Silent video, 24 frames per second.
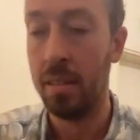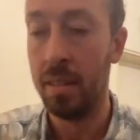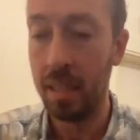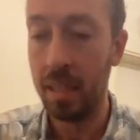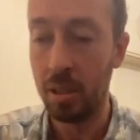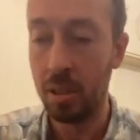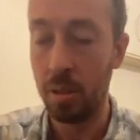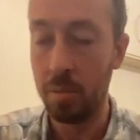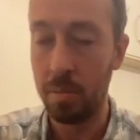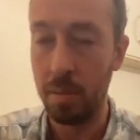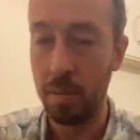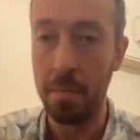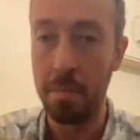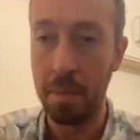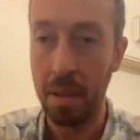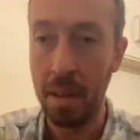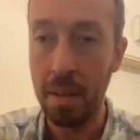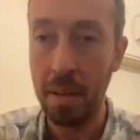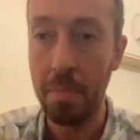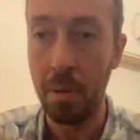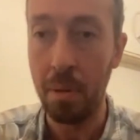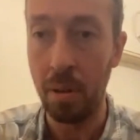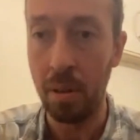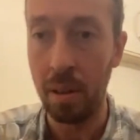these are my
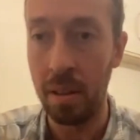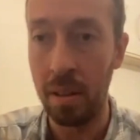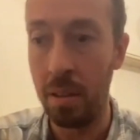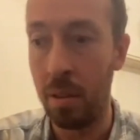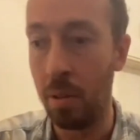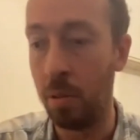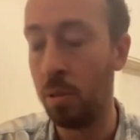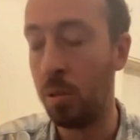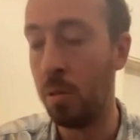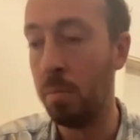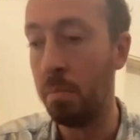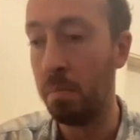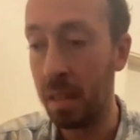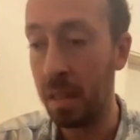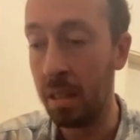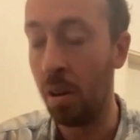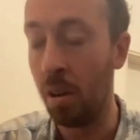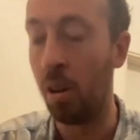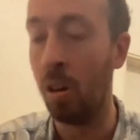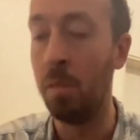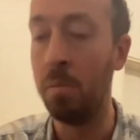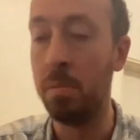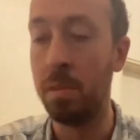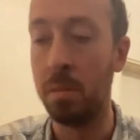people, and those who mean
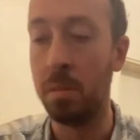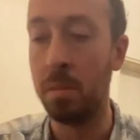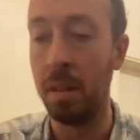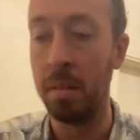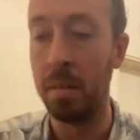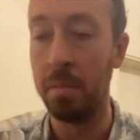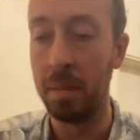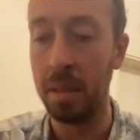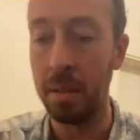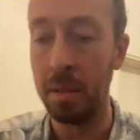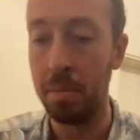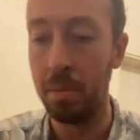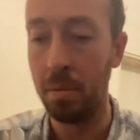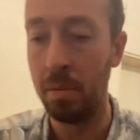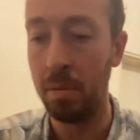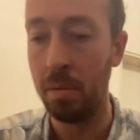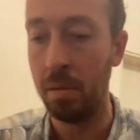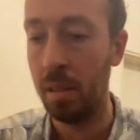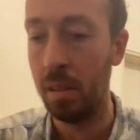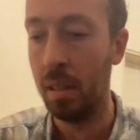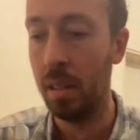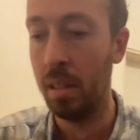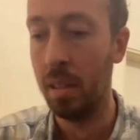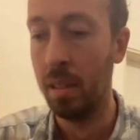harm to my
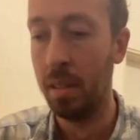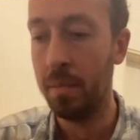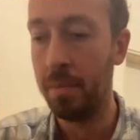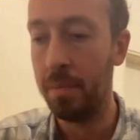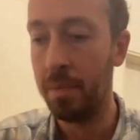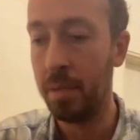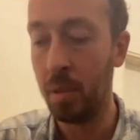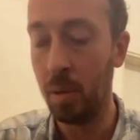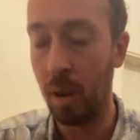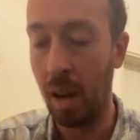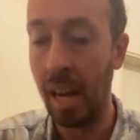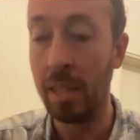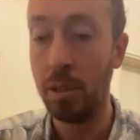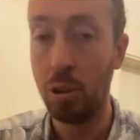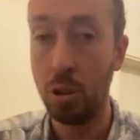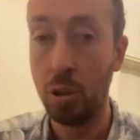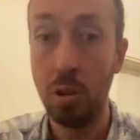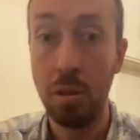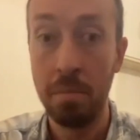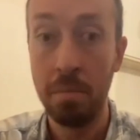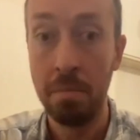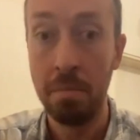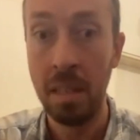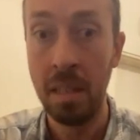people, you know, I
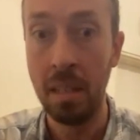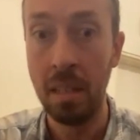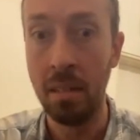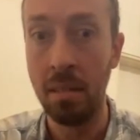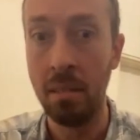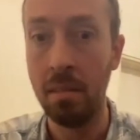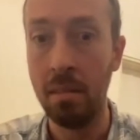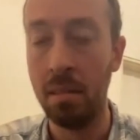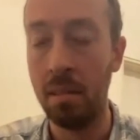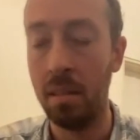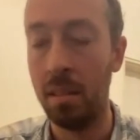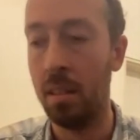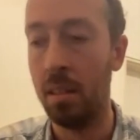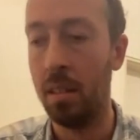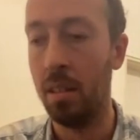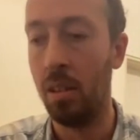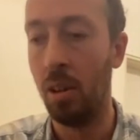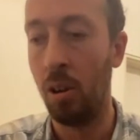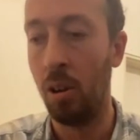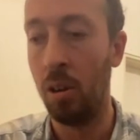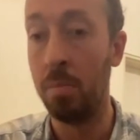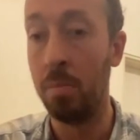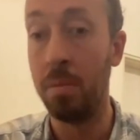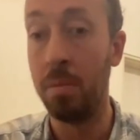should mean
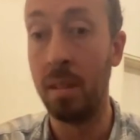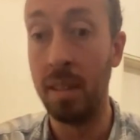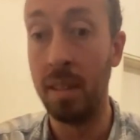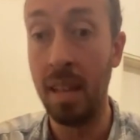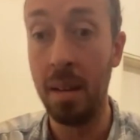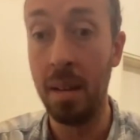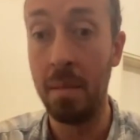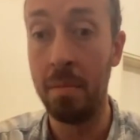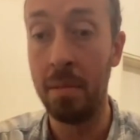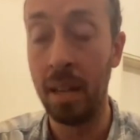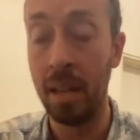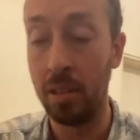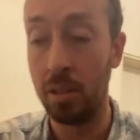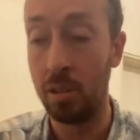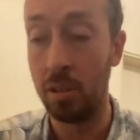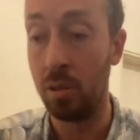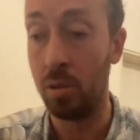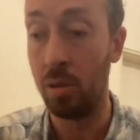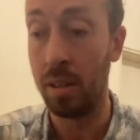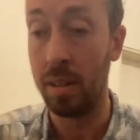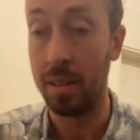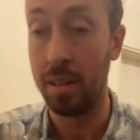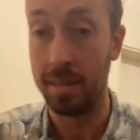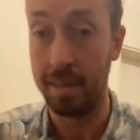harm to them, and I
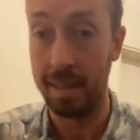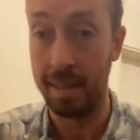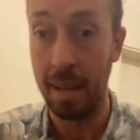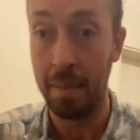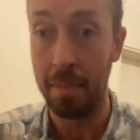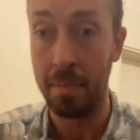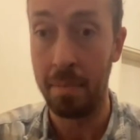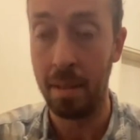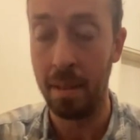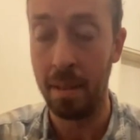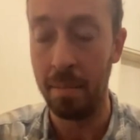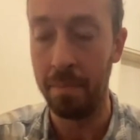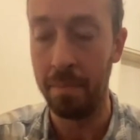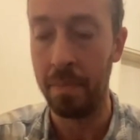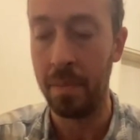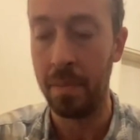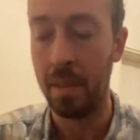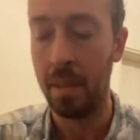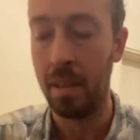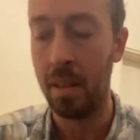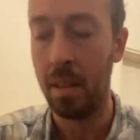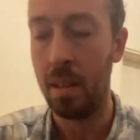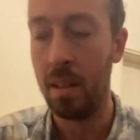should try to stop them.